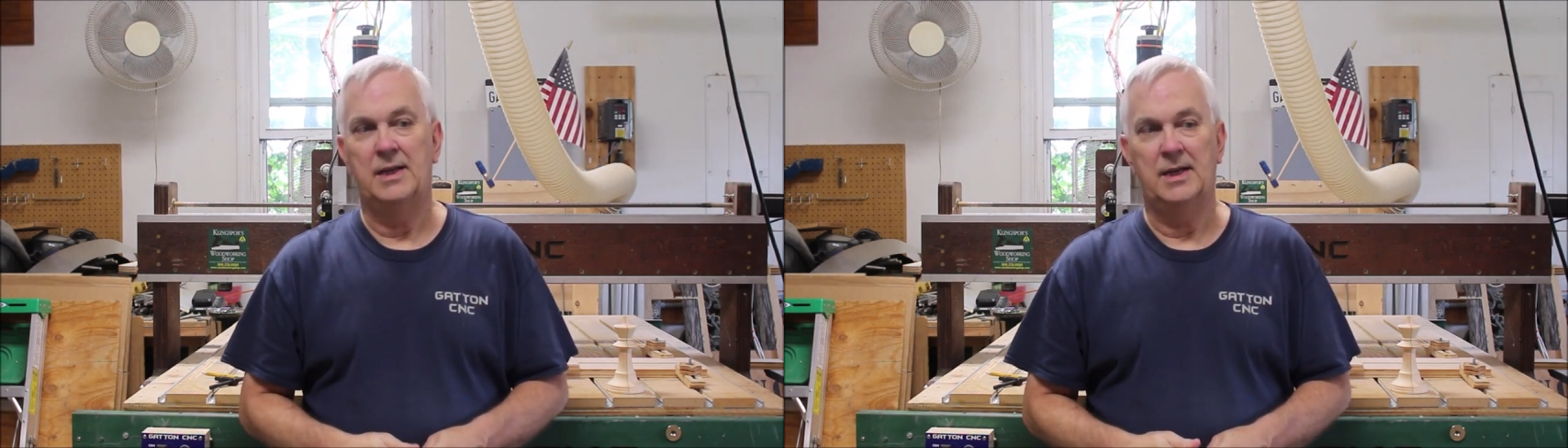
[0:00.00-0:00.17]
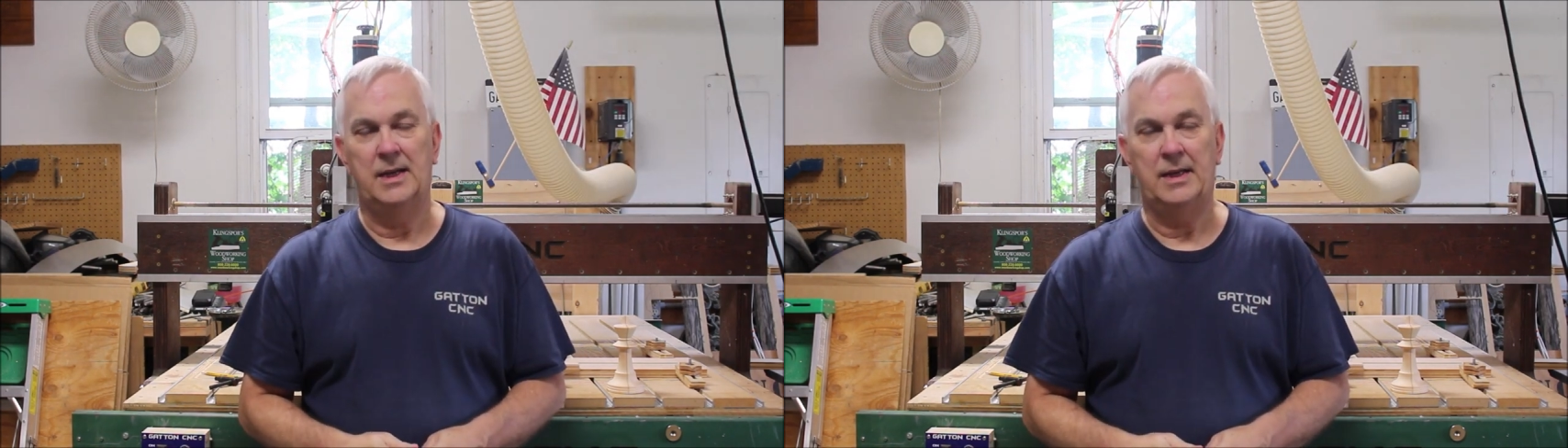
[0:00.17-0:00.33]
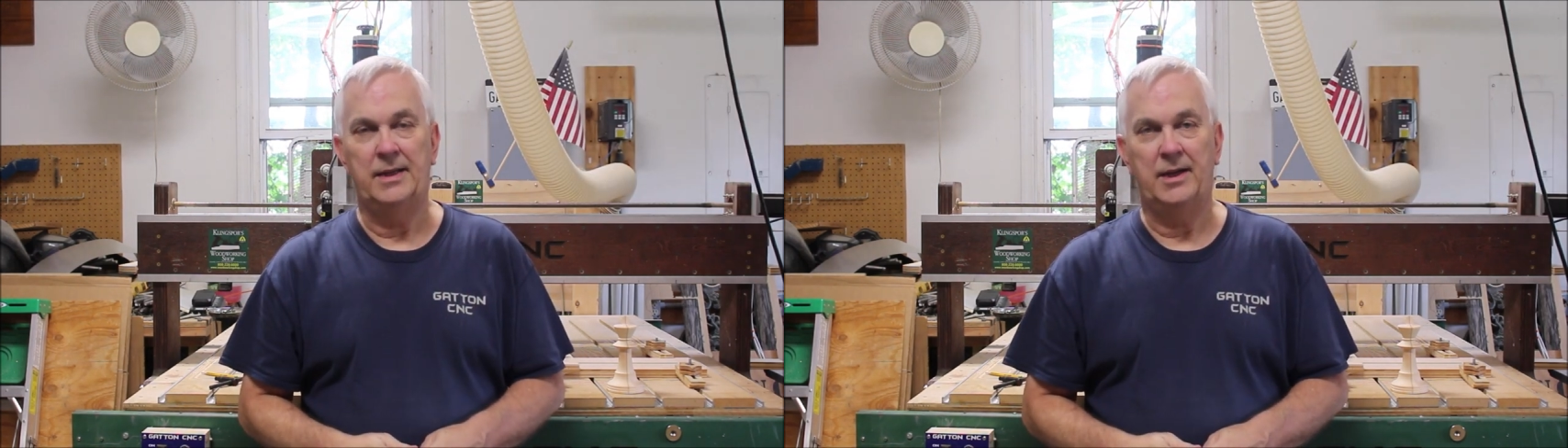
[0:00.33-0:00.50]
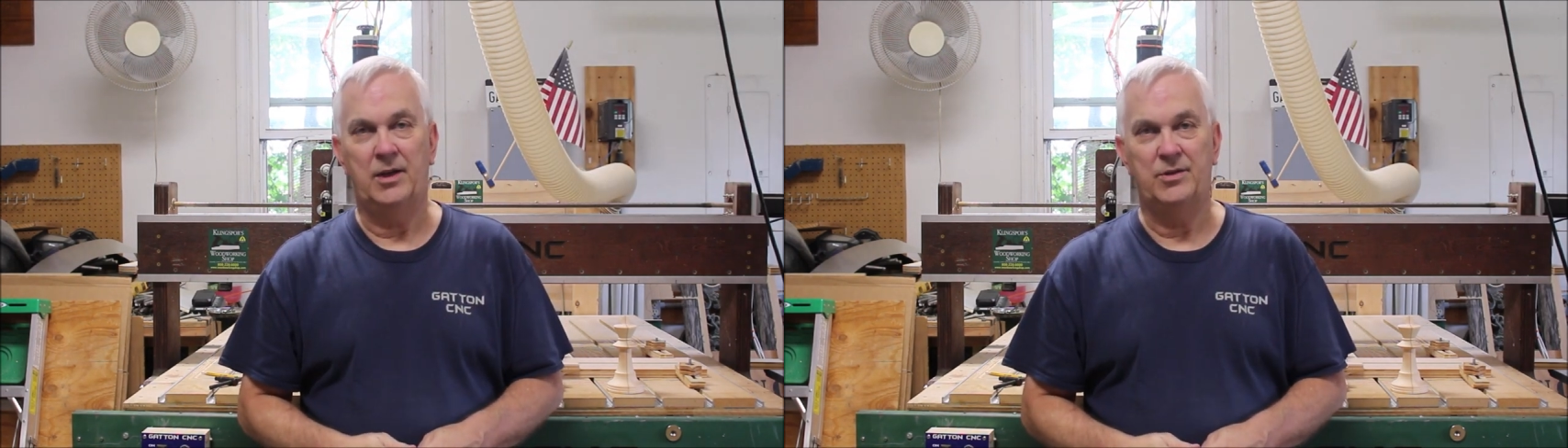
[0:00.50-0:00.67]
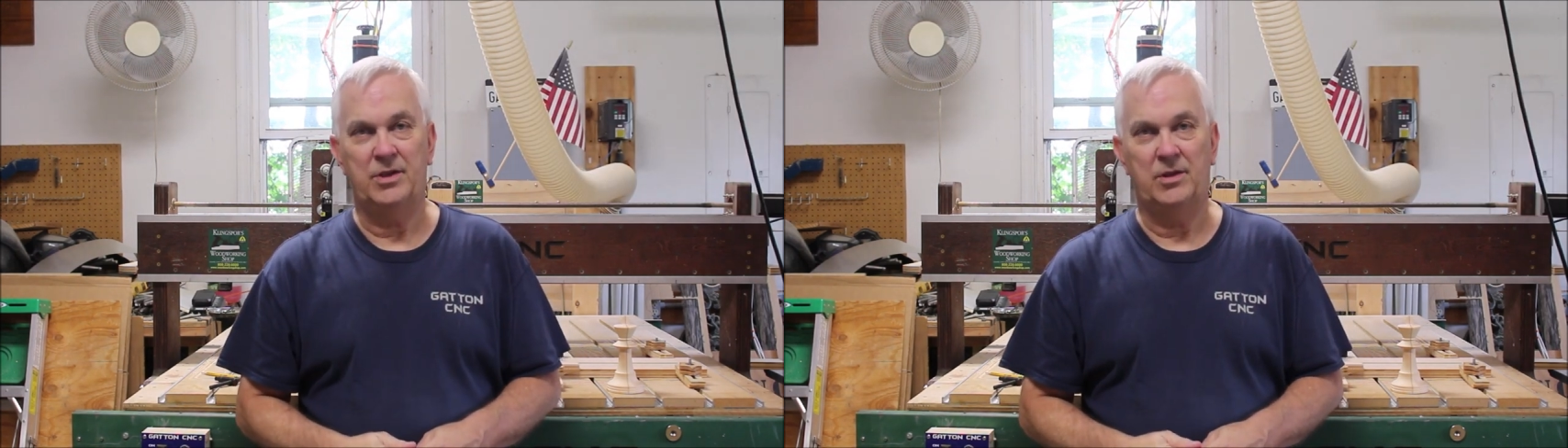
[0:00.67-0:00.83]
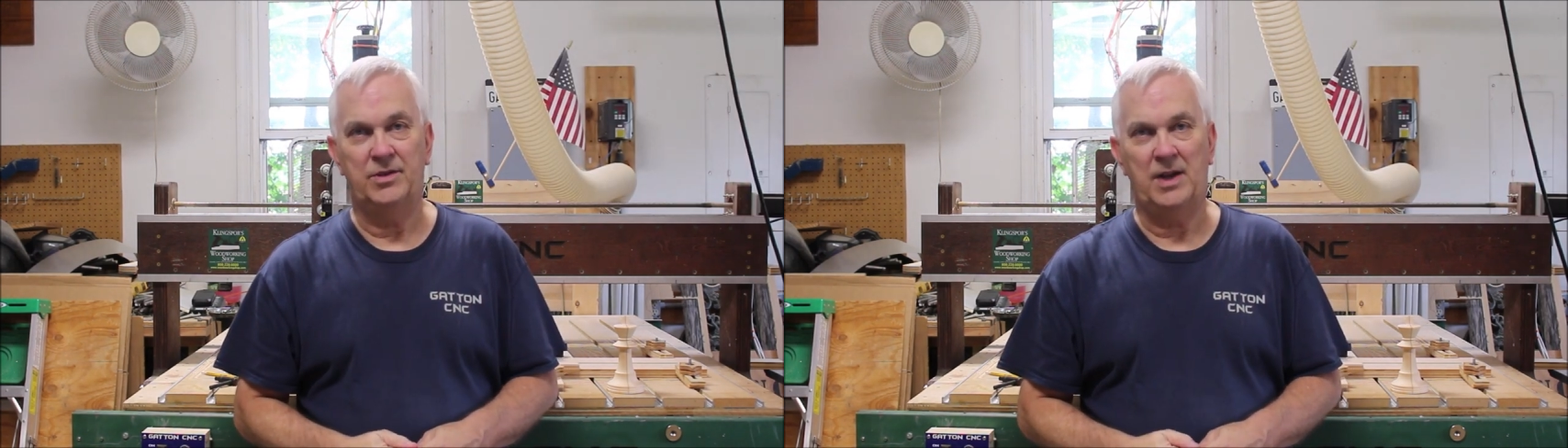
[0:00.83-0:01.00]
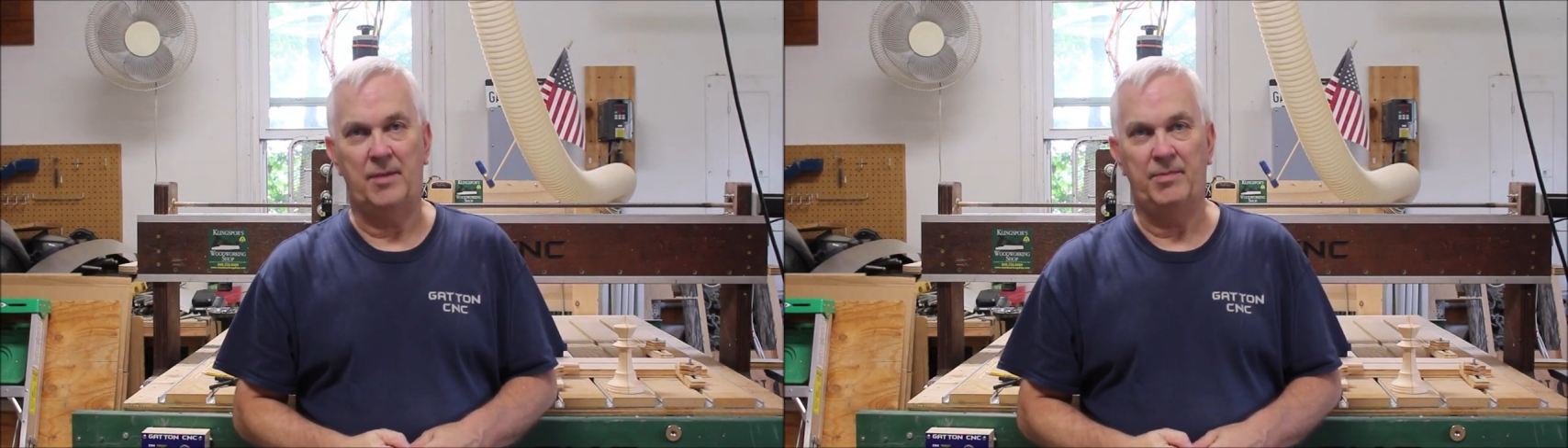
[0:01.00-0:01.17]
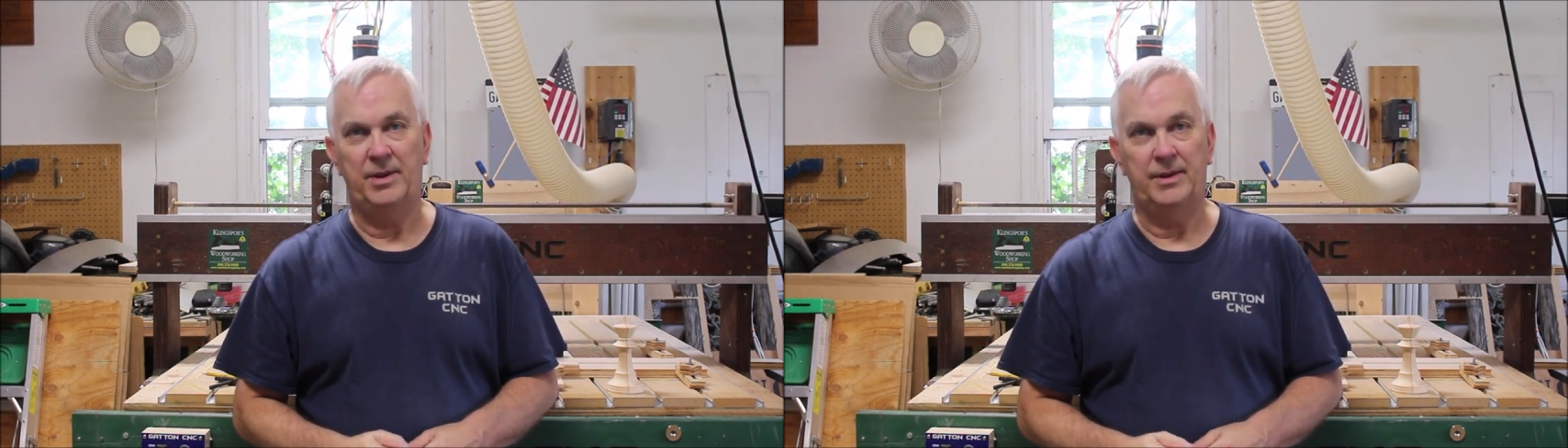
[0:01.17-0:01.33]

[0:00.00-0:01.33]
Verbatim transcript: uh, that goes on top of